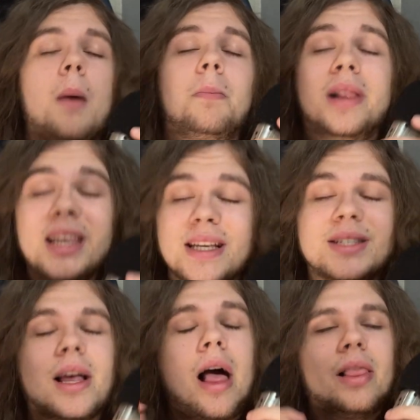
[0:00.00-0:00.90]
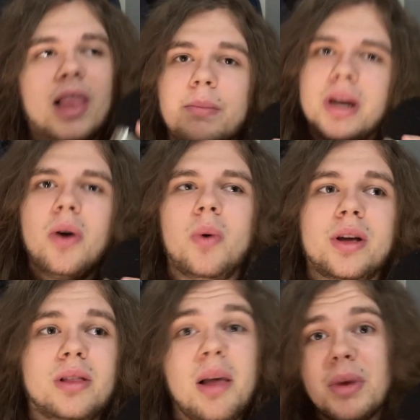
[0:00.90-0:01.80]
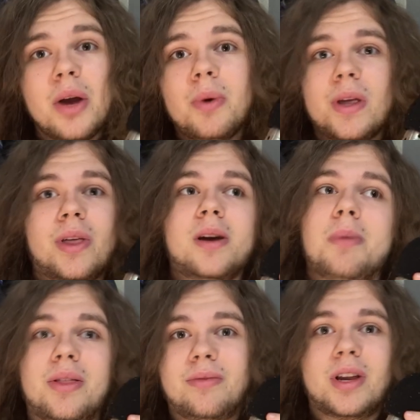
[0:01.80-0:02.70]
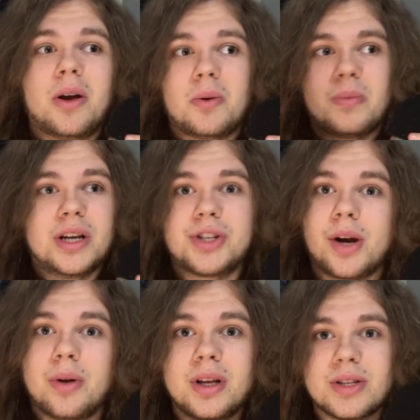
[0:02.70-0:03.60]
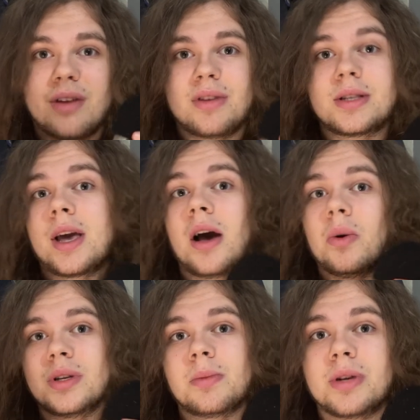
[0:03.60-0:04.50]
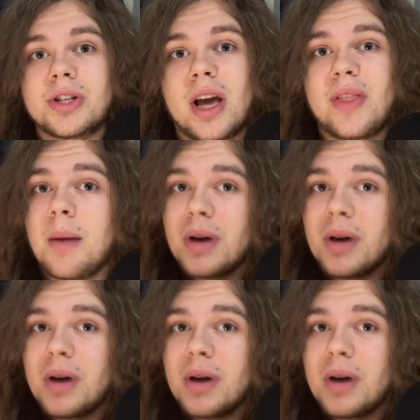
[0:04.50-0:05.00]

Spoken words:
Please let me know what you think about the video in general, because obviously I always appreciate that.